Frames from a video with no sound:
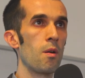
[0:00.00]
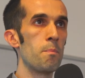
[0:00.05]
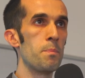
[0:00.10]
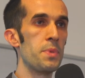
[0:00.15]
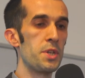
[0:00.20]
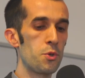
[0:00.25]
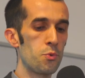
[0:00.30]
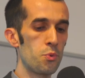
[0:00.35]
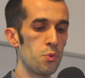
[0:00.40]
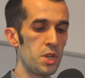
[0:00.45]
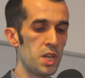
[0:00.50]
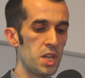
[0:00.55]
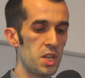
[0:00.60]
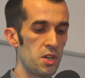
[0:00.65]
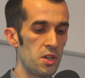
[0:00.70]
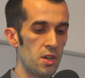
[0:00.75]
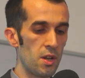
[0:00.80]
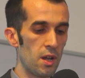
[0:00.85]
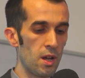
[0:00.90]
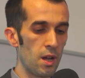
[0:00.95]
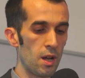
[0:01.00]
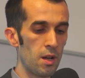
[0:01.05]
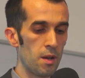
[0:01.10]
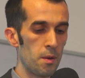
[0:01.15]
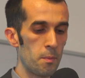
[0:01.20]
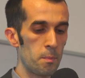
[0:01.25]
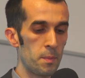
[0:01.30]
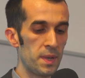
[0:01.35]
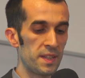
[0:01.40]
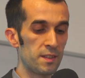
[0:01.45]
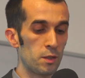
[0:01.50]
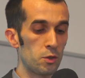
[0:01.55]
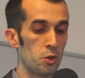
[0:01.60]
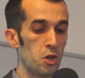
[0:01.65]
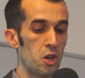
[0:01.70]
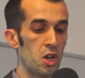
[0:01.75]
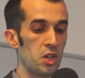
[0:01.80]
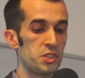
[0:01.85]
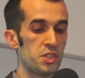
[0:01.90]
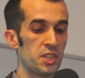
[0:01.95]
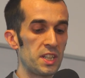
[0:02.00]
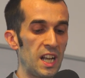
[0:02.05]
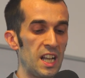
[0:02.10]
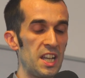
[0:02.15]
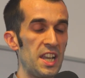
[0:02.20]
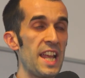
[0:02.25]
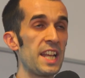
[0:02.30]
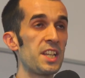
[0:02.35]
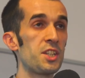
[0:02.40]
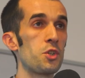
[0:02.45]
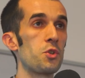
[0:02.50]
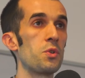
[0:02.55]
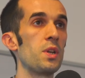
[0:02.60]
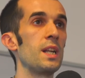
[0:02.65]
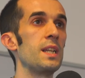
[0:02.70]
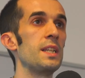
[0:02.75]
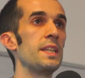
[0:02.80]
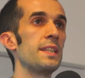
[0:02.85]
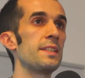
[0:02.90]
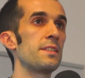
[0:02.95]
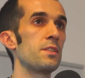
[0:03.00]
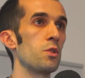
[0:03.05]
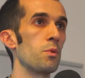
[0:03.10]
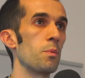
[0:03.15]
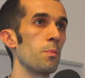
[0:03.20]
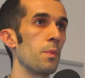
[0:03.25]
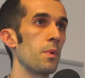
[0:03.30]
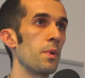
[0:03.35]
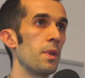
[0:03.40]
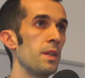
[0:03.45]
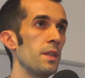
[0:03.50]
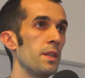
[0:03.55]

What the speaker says: between methodological nationalism,